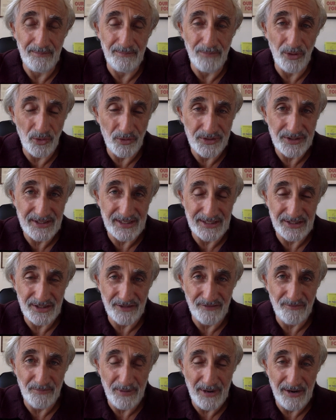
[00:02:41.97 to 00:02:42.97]
both
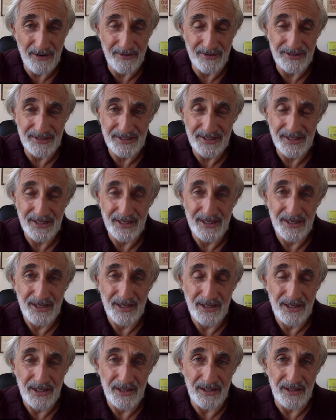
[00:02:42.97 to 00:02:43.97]
sets of parents
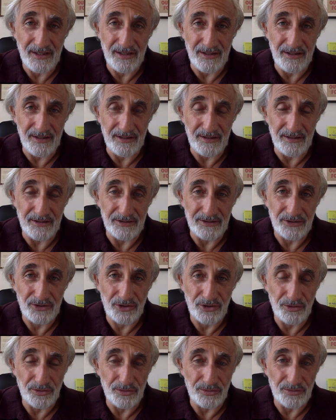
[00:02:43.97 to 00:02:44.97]
uh,
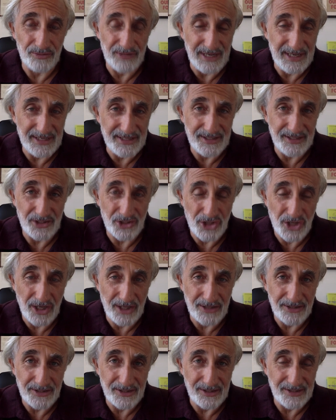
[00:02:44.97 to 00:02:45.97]
to raise a
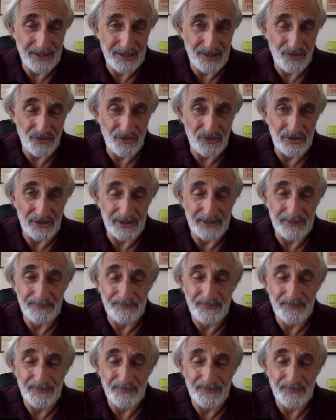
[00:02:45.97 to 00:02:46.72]
child successfully.